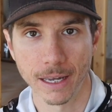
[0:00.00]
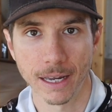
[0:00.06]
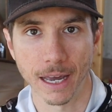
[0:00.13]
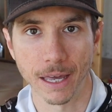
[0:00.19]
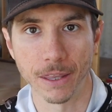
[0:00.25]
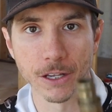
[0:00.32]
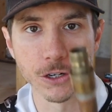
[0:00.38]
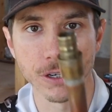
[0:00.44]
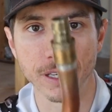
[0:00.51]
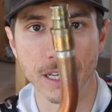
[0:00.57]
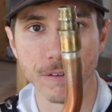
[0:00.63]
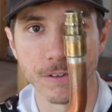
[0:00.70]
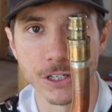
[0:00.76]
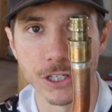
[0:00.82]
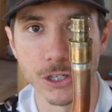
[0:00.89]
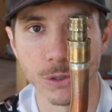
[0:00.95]
And then you can
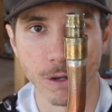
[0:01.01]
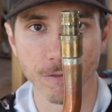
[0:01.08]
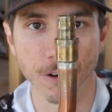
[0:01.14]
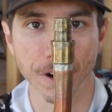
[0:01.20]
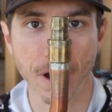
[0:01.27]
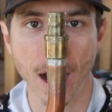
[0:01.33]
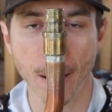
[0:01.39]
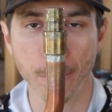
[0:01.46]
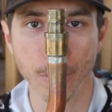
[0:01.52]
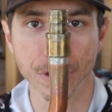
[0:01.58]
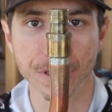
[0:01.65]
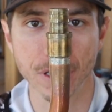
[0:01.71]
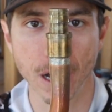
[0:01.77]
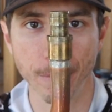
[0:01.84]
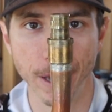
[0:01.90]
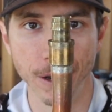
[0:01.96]
even do it for copper
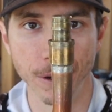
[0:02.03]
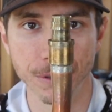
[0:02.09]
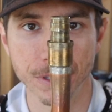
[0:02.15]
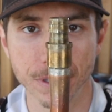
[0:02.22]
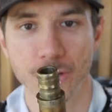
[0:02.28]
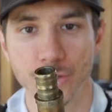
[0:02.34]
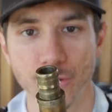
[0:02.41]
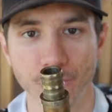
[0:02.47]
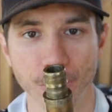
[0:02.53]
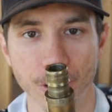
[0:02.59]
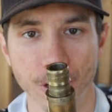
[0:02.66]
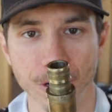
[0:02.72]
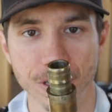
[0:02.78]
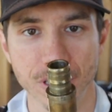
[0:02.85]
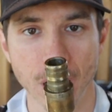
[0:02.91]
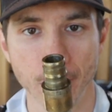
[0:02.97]
stub outs. So for
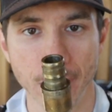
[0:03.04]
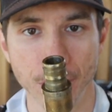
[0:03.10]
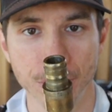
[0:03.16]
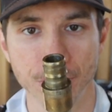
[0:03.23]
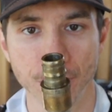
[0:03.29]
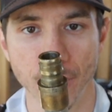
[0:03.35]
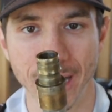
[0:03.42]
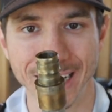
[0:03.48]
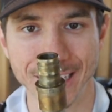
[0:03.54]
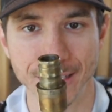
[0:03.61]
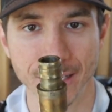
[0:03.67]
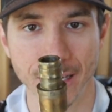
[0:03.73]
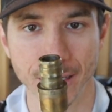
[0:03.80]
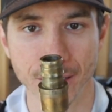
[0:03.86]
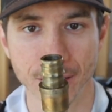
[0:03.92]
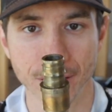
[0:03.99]
your stub outs for any
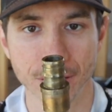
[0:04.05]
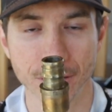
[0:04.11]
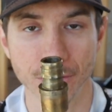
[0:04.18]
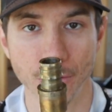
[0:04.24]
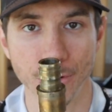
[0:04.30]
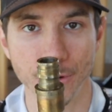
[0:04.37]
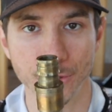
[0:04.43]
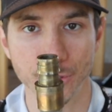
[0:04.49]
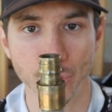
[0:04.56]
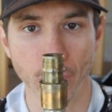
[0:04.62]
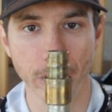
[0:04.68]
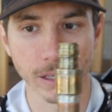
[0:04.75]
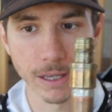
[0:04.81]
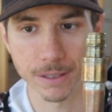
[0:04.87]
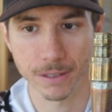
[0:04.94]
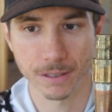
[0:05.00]
sinks or your
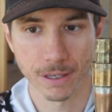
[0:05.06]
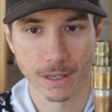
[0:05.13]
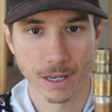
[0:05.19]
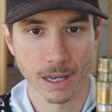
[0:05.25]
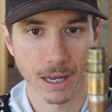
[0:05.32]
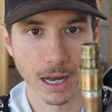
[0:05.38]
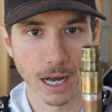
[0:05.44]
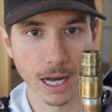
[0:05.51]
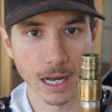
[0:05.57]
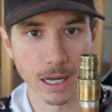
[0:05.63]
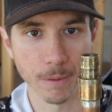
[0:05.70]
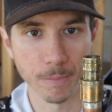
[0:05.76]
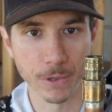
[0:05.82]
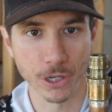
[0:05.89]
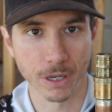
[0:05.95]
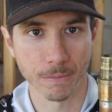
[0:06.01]
toilets,
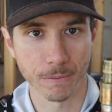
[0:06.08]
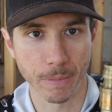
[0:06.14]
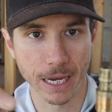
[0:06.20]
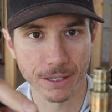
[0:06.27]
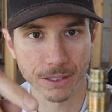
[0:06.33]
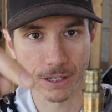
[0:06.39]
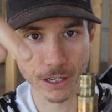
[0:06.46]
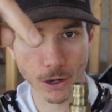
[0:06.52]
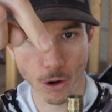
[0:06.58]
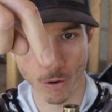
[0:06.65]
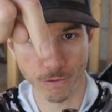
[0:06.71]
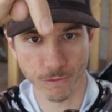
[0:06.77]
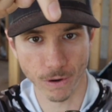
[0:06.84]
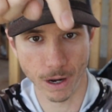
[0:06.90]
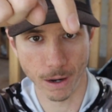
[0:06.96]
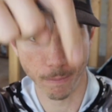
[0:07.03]
you can basically go
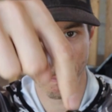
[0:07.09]
from